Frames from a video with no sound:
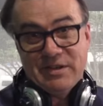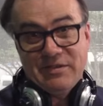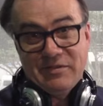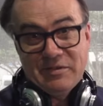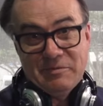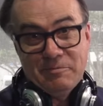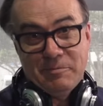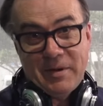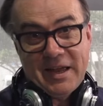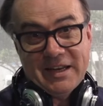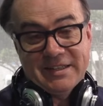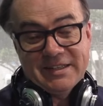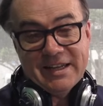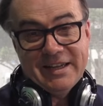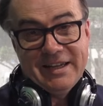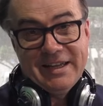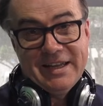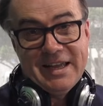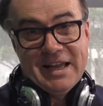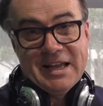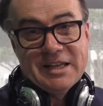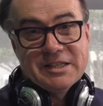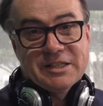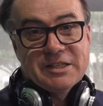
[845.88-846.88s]
even better,
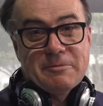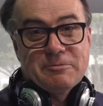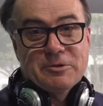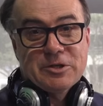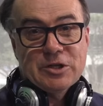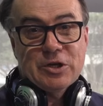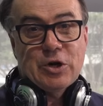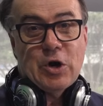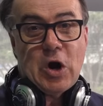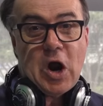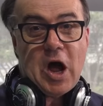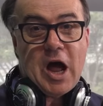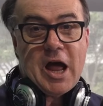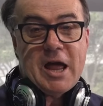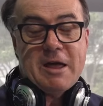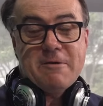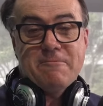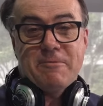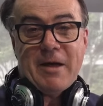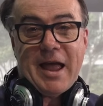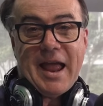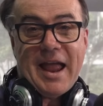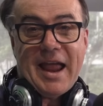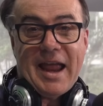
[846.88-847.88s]

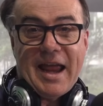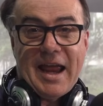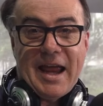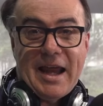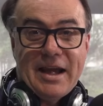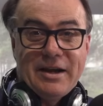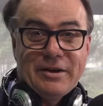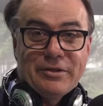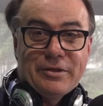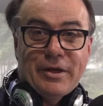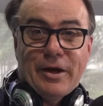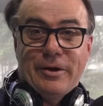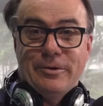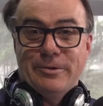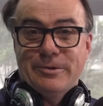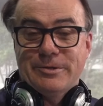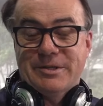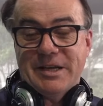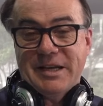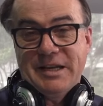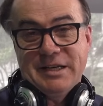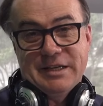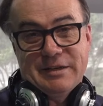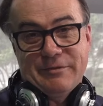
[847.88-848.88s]
subscribe, and
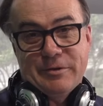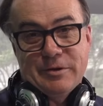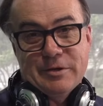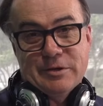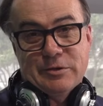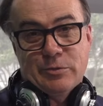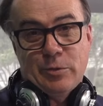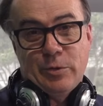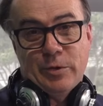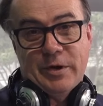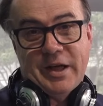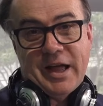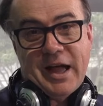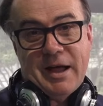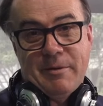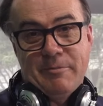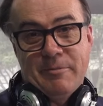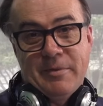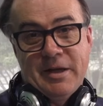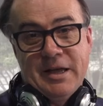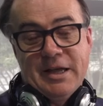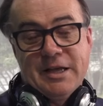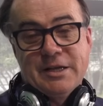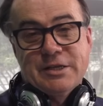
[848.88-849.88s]
those interviews will
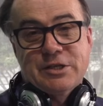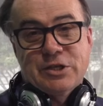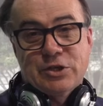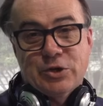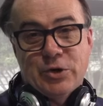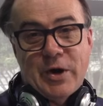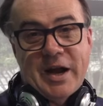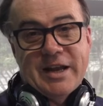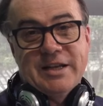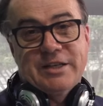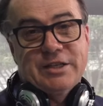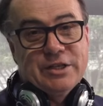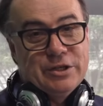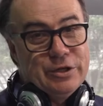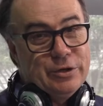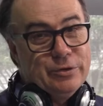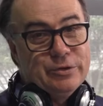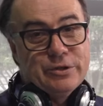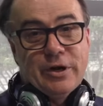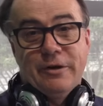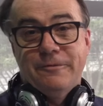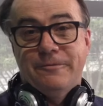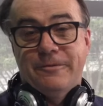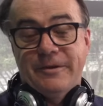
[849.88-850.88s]
come straight to you.
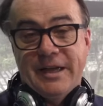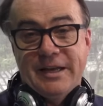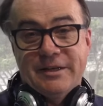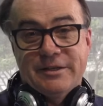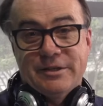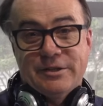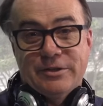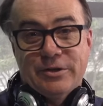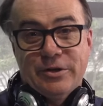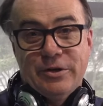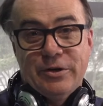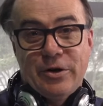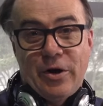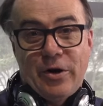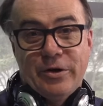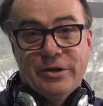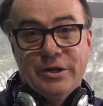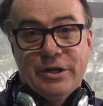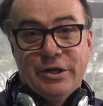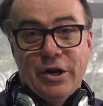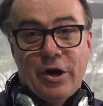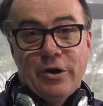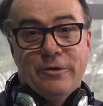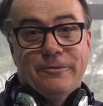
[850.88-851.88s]
Don't forget to turn on
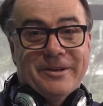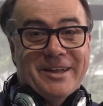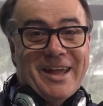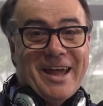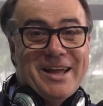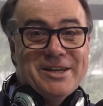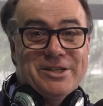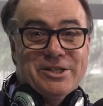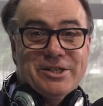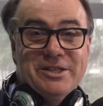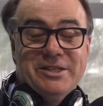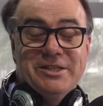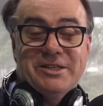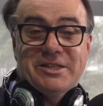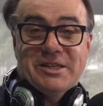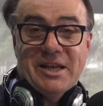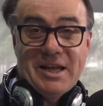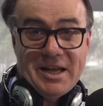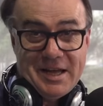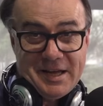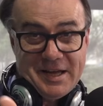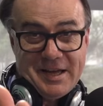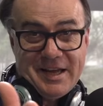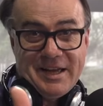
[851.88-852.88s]
your notifications,
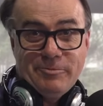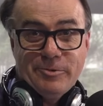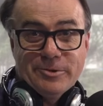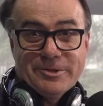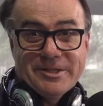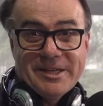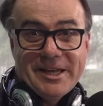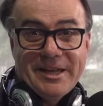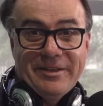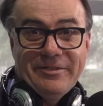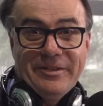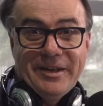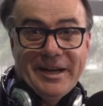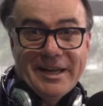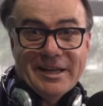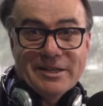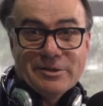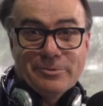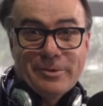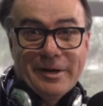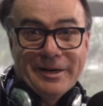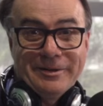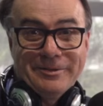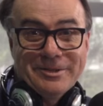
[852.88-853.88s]
and we'll see you in the
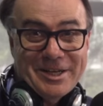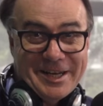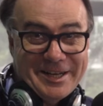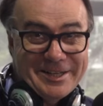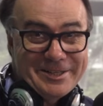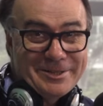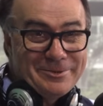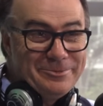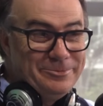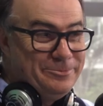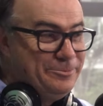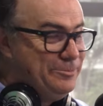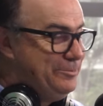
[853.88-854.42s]
next one. Cheers.